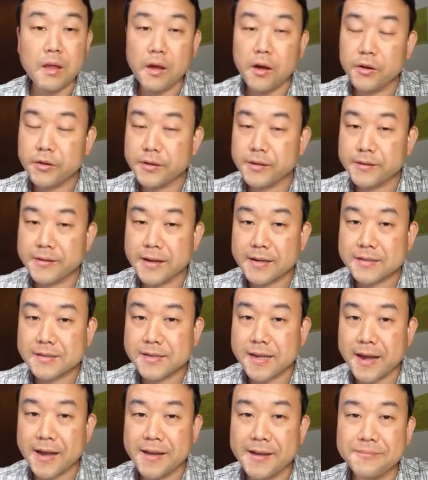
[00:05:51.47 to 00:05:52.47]
Until next
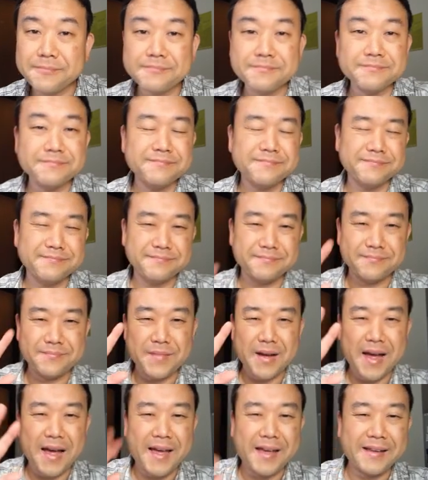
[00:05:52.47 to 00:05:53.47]
time,
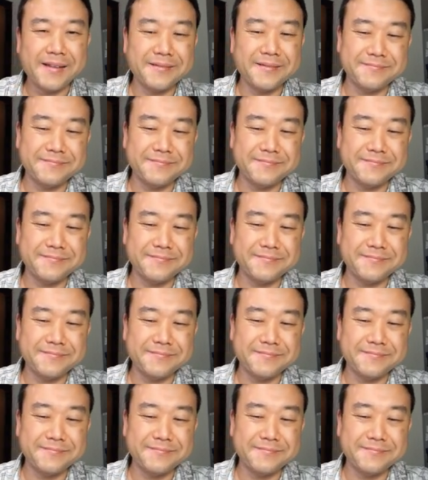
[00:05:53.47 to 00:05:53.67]
bye.